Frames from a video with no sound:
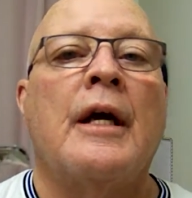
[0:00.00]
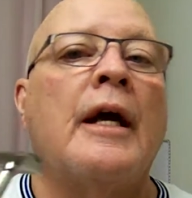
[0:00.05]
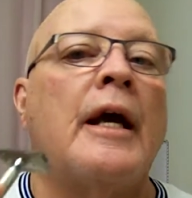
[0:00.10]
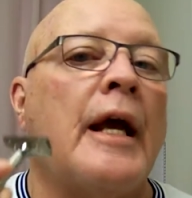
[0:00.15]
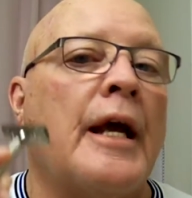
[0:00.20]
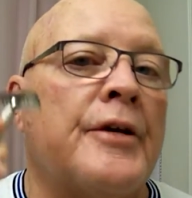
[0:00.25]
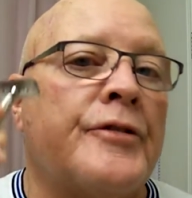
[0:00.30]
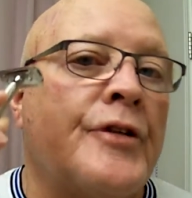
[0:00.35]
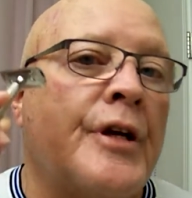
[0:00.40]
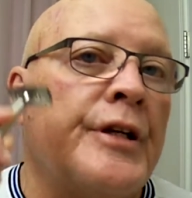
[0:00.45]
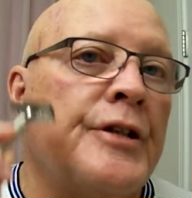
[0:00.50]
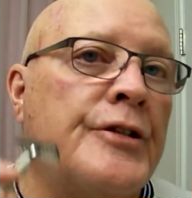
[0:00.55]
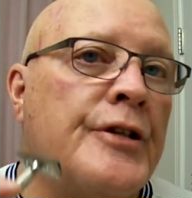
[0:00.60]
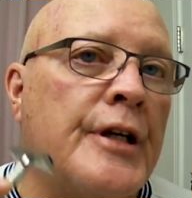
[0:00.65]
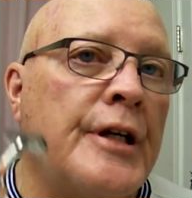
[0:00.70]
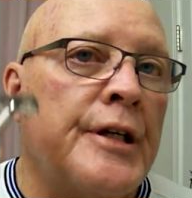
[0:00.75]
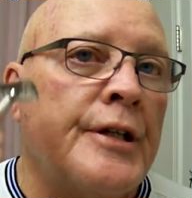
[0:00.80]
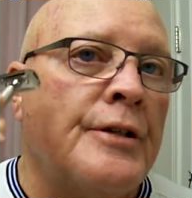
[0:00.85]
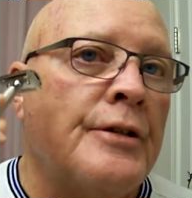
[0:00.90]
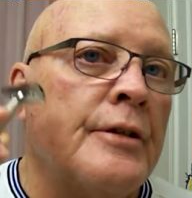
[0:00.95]
as they
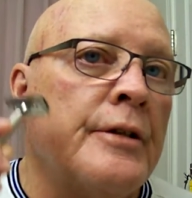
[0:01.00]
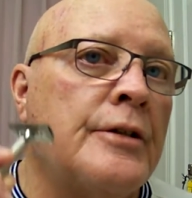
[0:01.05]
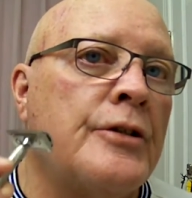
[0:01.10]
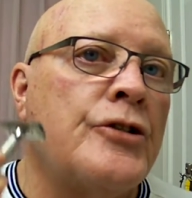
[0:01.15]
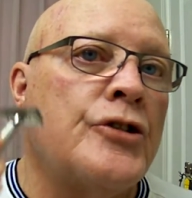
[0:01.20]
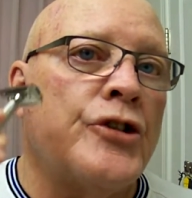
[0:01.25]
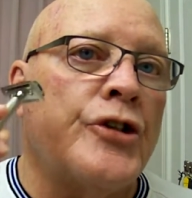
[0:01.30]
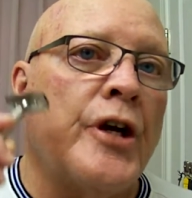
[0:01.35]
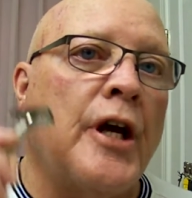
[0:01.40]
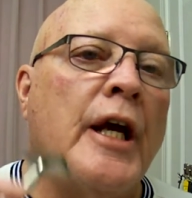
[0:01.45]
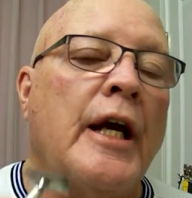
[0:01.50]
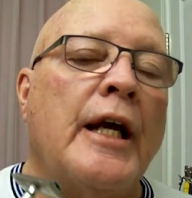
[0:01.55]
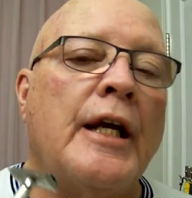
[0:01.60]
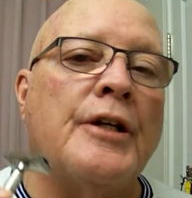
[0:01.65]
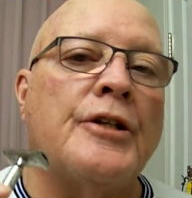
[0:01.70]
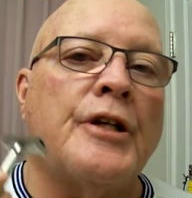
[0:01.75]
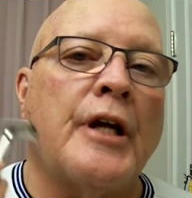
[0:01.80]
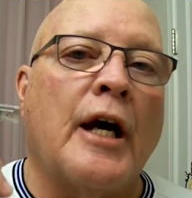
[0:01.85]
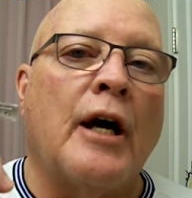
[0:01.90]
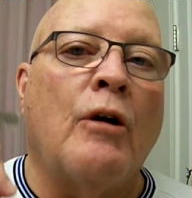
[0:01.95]
didn't
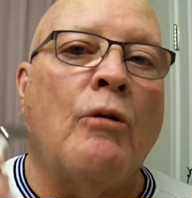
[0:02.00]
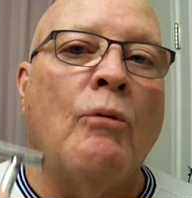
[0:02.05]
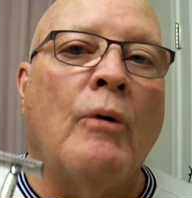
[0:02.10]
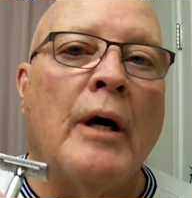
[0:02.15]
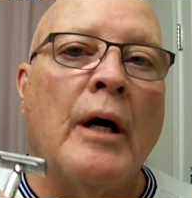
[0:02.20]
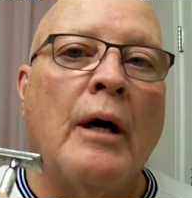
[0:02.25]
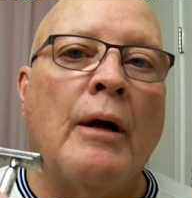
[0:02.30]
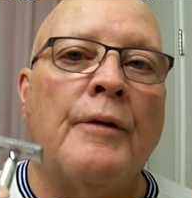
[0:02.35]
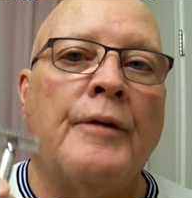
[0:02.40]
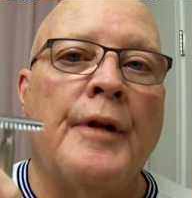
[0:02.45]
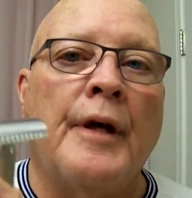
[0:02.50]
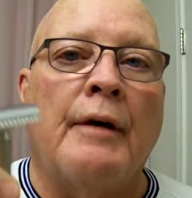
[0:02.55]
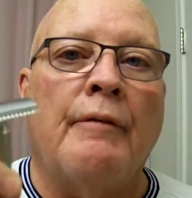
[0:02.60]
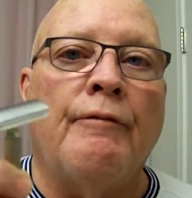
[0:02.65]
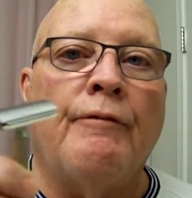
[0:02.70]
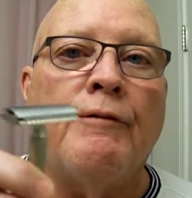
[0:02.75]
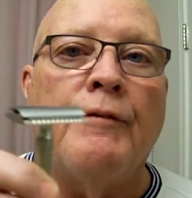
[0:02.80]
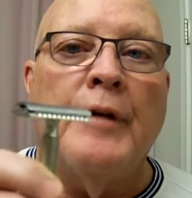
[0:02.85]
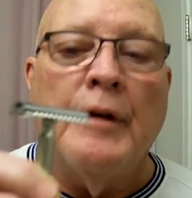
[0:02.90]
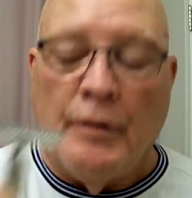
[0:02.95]
change how well the
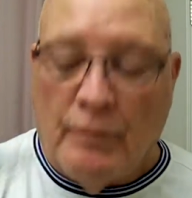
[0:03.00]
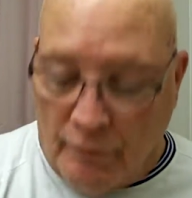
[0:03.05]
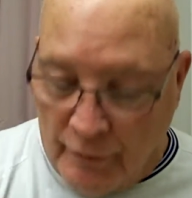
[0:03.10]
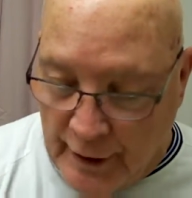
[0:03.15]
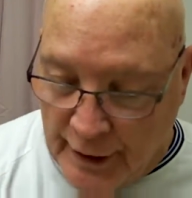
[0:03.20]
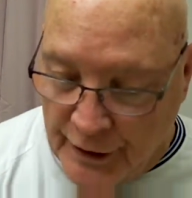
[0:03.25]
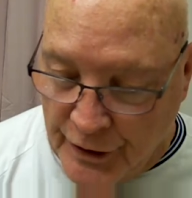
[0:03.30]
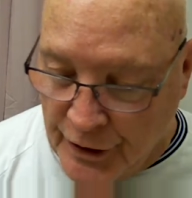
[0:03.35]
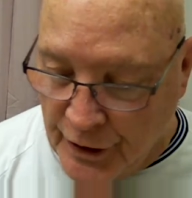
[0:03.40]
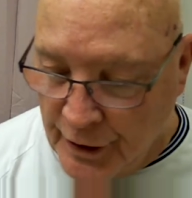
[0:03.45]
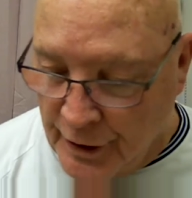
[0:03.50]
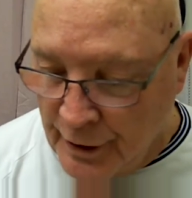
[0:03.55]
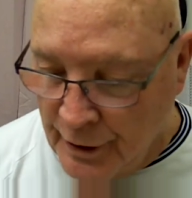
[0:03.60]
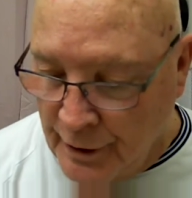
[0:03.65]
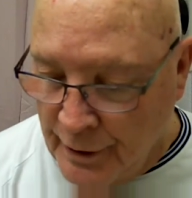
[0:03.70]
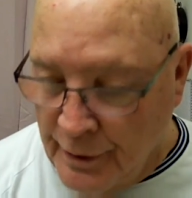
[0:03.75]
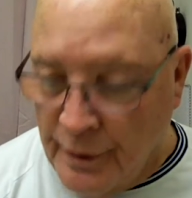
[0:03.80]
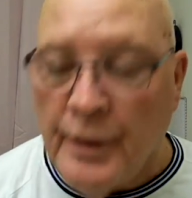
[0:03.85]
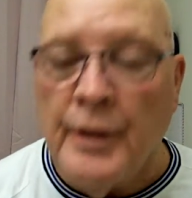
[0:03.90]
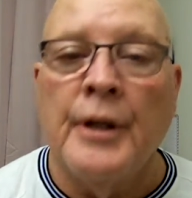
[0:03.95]

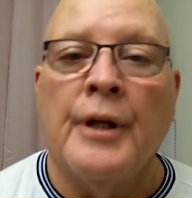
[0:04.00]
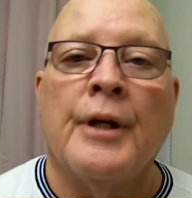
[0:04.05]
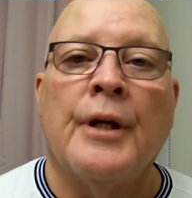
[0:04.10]
original